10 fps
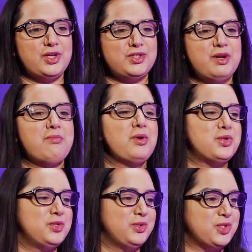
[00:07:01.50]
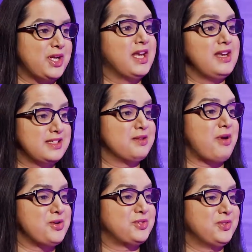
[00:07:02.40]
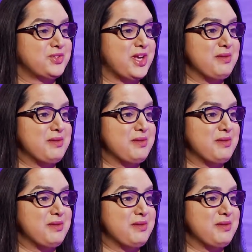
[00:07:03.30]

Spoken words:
an emotional journey. It is an emotional journey.